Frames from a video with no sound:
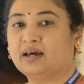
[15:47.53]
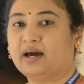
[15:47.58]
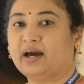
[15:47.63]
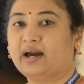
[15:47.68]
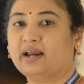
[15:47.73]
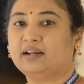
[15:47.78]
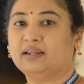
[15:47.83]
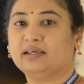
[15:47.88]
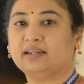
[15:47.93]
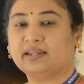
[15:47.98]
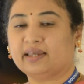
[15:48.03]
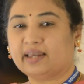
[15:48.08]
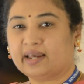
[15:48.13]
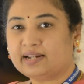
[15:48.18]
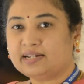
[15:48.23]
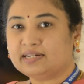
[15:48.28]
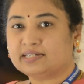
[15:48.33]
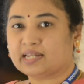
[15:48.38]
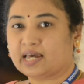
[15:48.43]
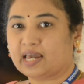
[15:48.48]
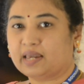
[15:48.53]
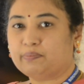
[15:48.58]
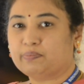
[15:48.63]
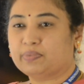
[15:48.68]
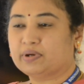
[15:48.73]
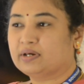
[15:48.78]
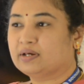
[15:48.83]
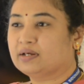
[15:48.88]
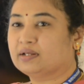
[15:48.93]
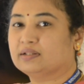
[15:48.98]
and in n-type
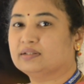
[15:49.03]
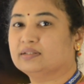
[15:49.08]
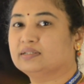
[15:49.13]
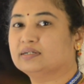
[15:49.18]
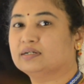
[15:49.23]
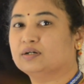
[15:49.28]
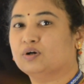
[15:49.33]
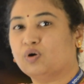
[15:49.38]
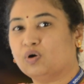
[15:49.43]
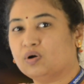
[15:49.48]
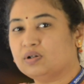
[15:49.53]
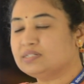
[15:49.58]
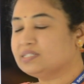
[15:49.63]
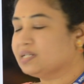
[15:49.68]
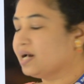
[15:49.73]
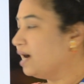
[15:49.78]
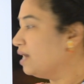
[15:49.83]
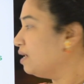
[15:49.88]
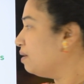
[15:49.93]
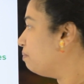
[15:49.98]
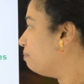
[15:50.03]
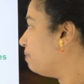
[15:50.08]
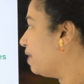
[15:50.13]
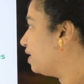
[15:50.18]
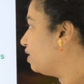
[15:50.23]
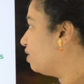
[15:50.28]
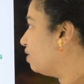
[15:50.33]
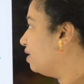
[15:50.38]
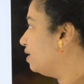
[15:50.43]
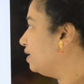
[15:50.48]
the holes are
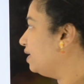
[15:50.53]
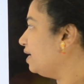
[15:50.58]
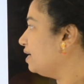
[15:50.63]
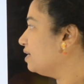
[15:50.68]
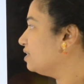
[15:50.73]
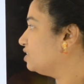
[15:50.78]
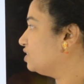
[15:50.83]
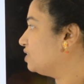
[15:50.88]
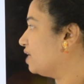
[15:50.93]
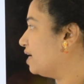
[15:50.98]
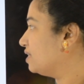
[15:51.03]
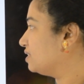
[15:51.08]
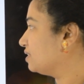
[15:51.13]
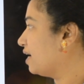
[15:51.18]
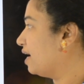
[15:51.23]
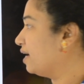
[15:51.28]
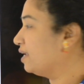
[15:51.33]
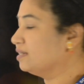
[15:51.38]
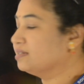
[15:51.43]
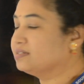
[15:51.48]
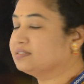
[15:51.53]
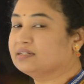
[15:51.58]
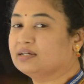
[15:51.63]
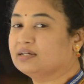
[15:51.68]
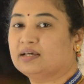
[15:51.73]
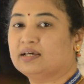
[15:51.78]
minority charge carriers.